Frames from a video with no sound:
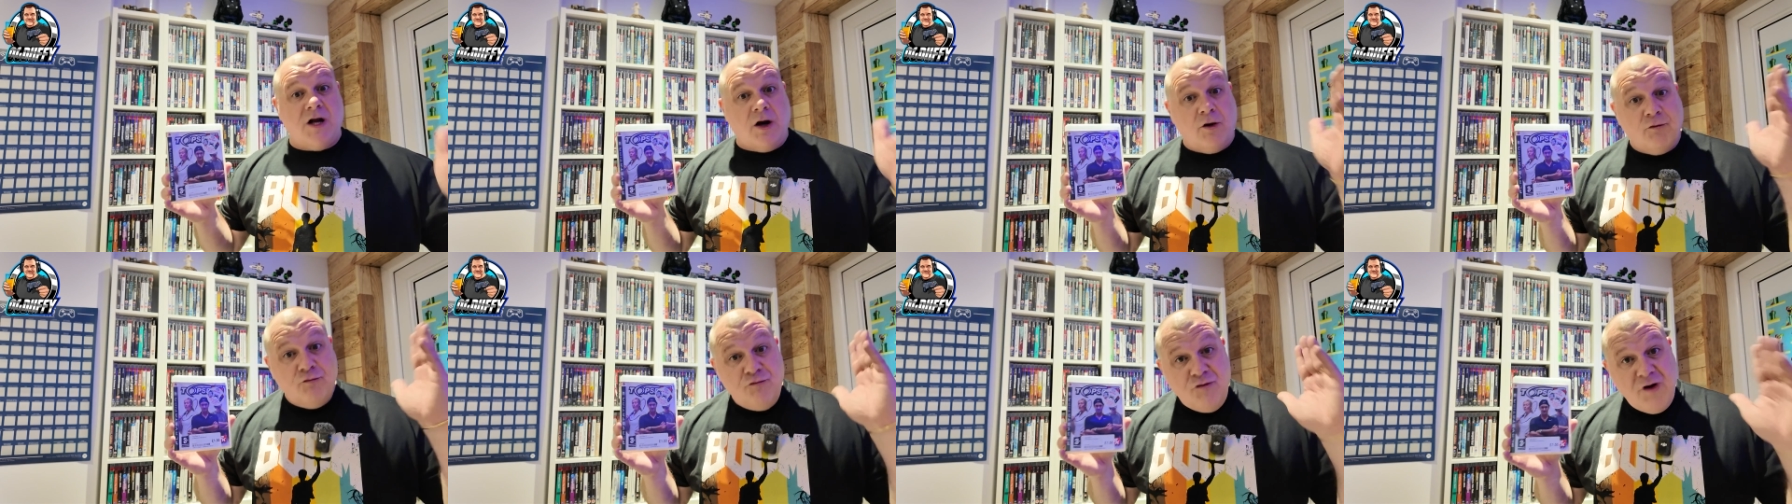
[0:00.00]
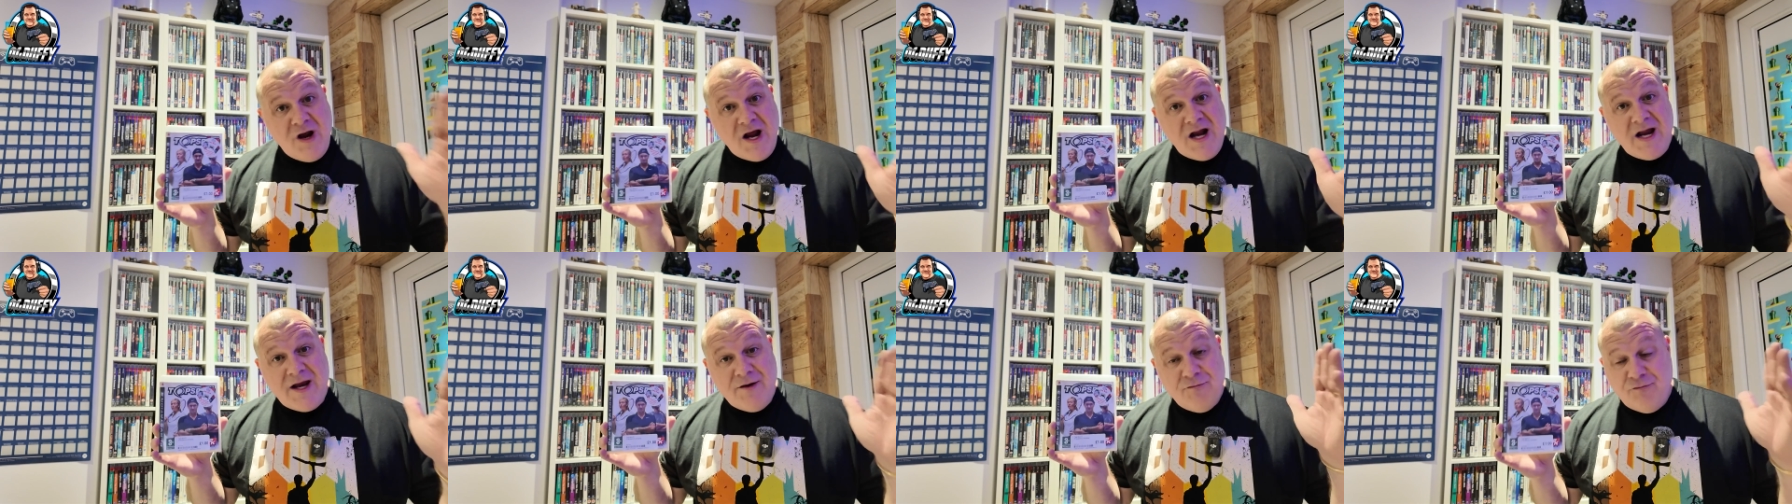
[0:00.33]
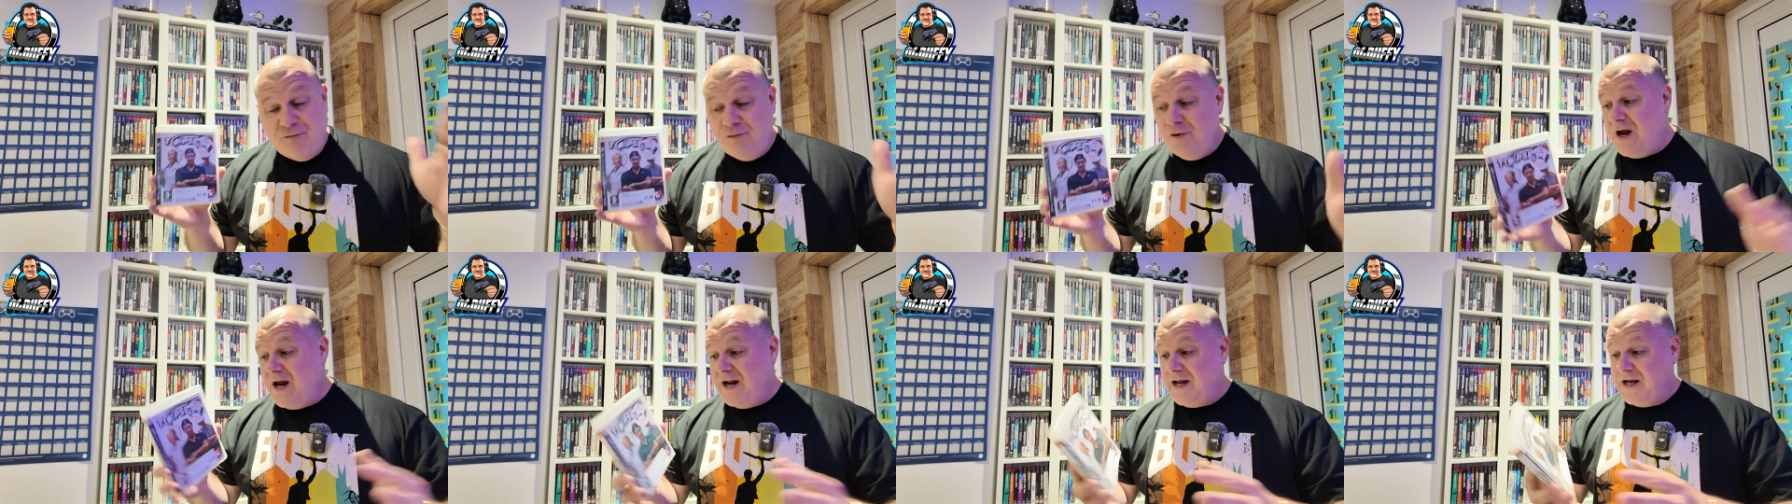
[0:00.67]
and I really,
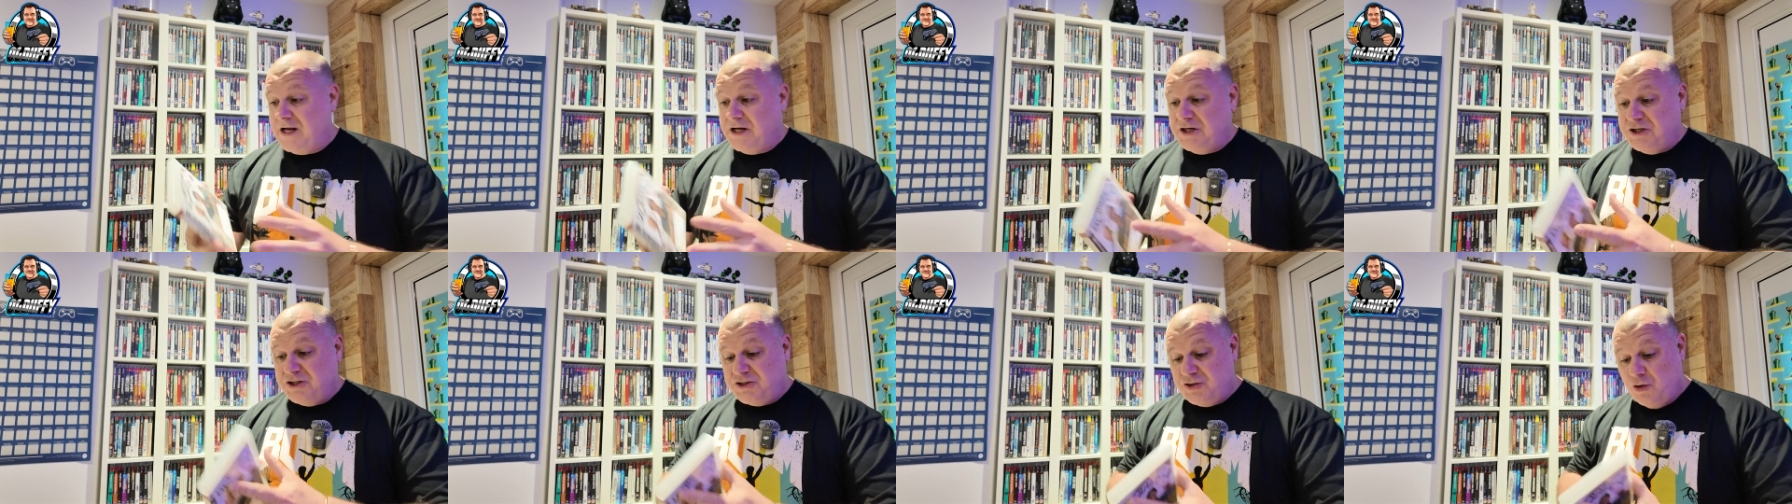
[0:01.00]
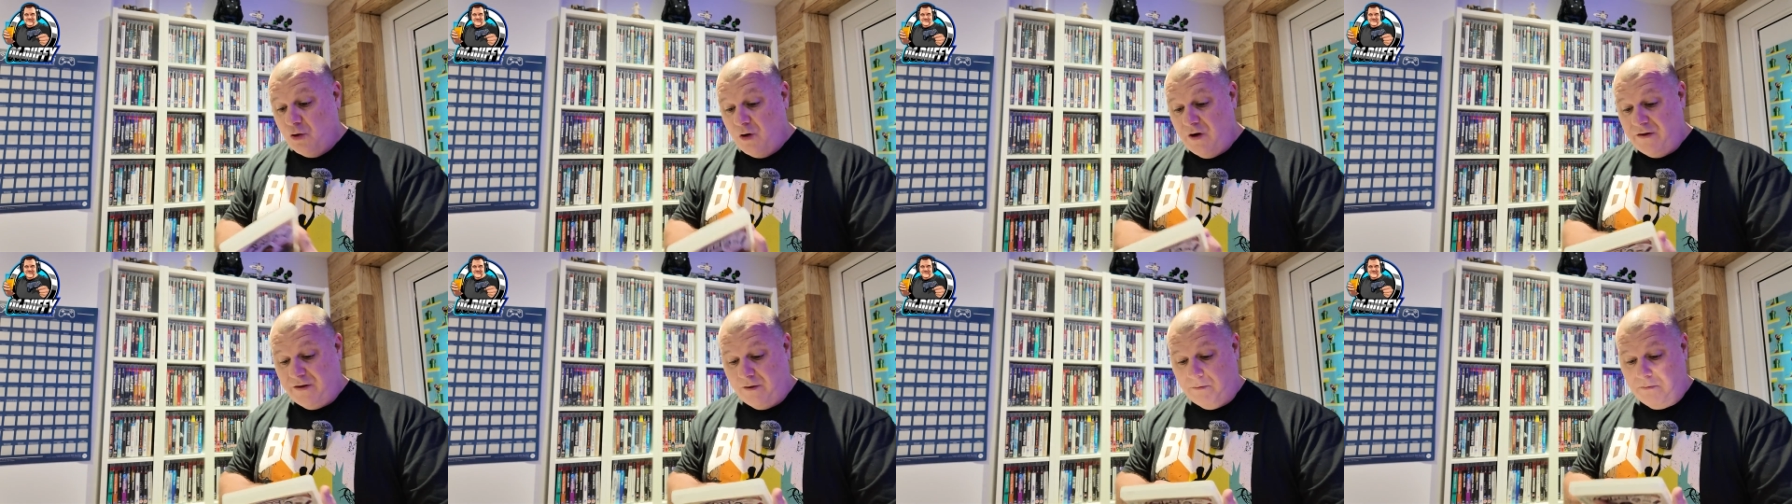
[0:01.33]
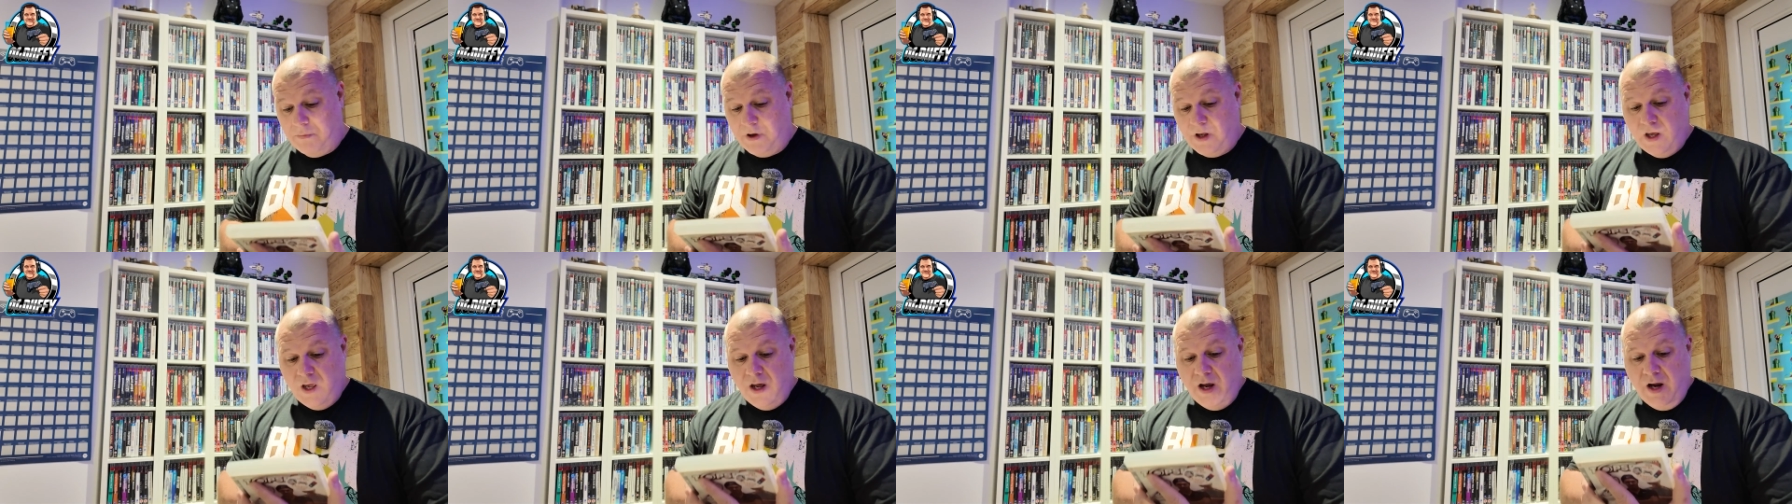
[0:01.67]
really enjoy them.